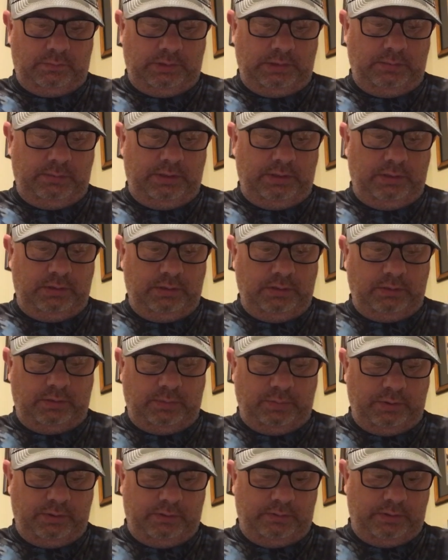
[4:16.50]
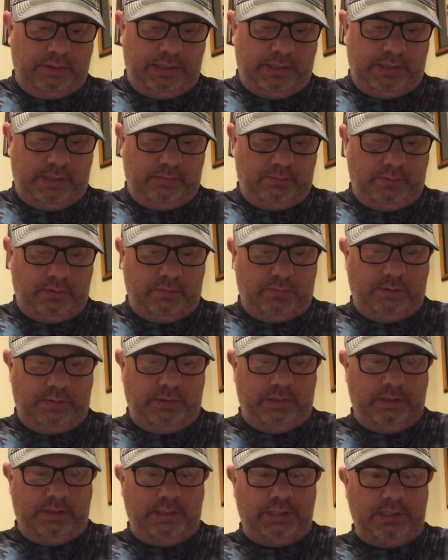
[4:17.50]
Get me a hook to put on there, and we're gonna be
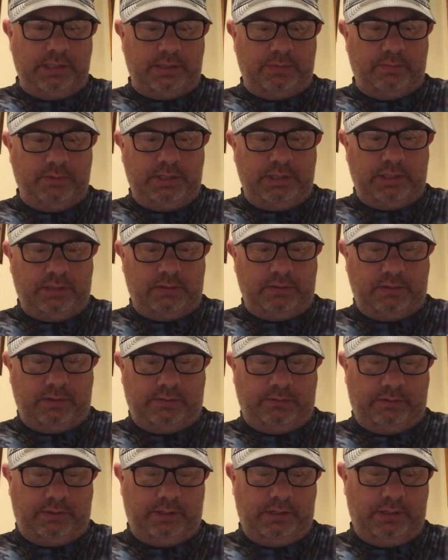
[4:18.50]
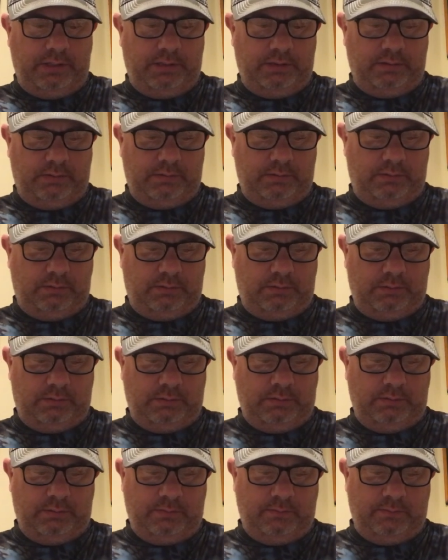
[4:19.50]
ready to jack some jaws, that's for sure.
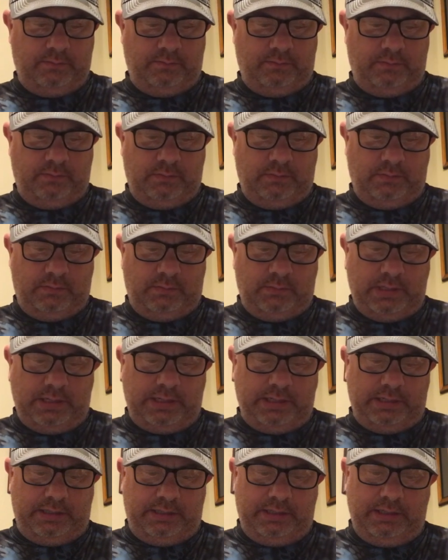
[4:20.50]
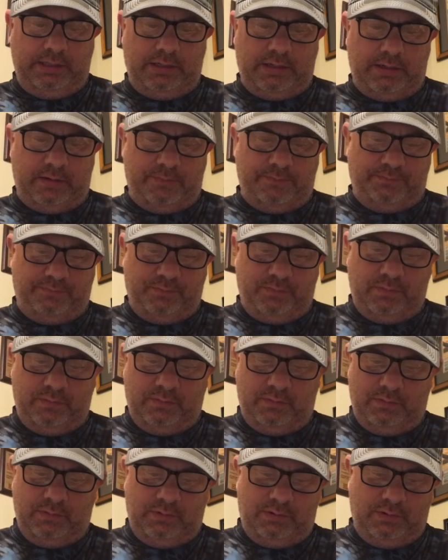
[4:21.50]
I gotta tell y'all
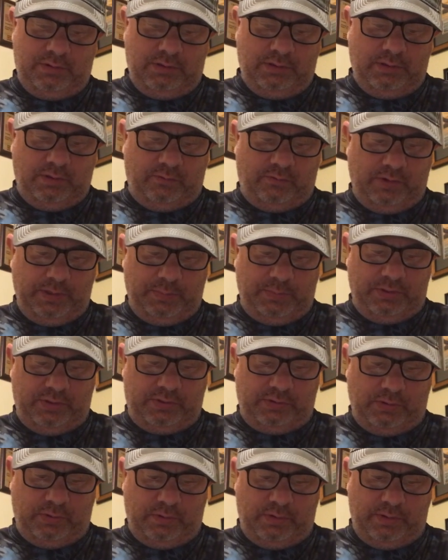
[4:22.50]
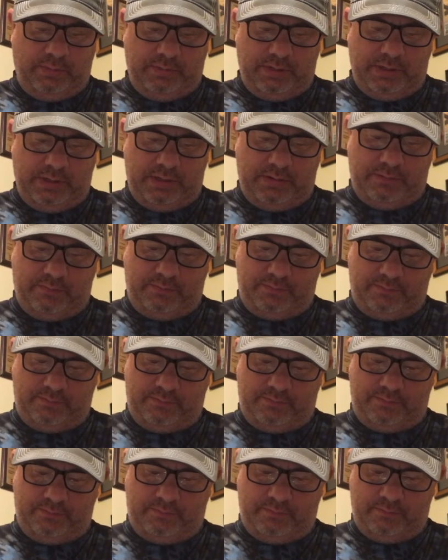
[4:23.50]
a little flipping story of mine.
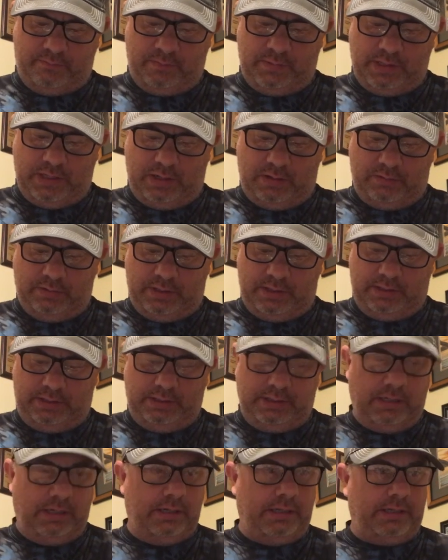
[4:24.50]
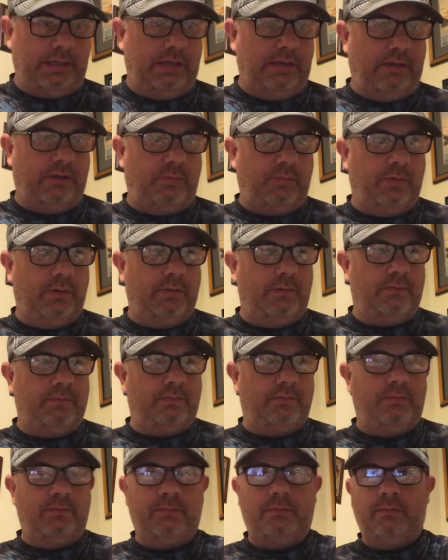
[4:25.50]
I ought not tell it, I guess, but
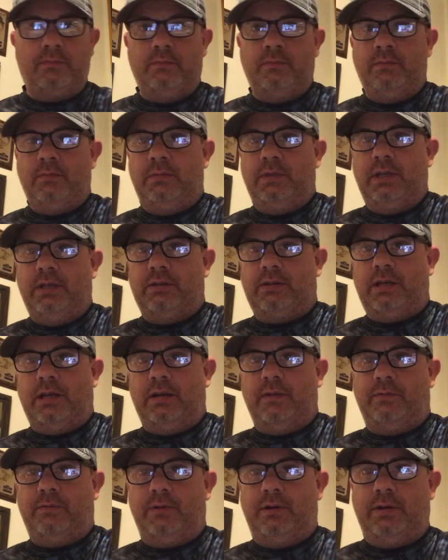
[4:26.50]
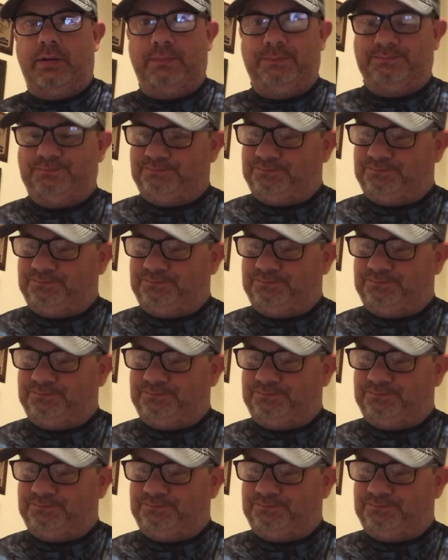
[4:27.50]
it is kind of funny.